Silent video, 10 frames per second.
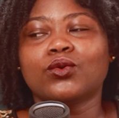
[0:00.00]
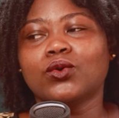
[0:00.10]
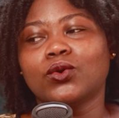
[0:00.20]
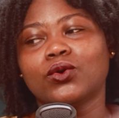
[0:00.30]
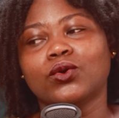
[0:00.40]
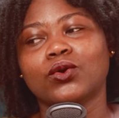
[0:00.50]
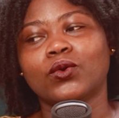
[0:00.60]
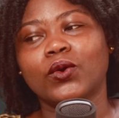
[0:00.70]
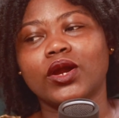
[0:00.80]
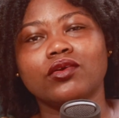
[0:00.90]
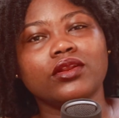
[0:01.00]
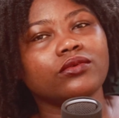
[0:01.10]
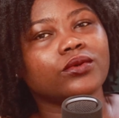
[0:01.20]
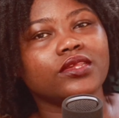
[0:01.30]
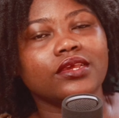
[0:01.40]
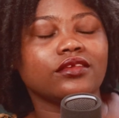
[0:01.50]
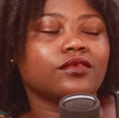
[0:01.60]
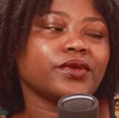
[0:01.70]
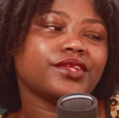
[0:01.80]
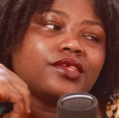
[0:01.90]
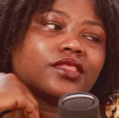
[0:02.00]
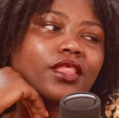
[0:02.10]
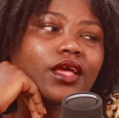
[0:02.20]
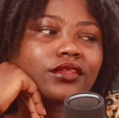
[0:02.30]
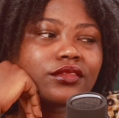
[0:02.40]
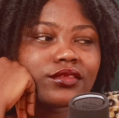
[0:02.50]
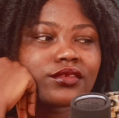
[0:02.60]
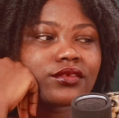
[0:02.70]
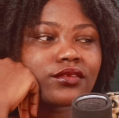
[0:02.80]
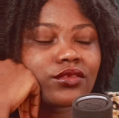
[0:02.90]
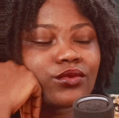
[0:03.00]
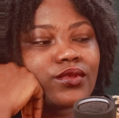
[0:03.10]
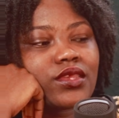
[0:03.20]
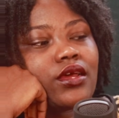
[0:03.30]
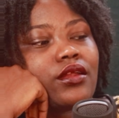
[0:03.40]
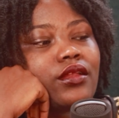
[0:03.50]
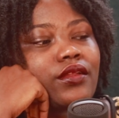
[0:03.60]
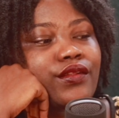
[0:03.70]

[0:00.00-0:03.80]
Oh, I really wasn't expecting that. So sad.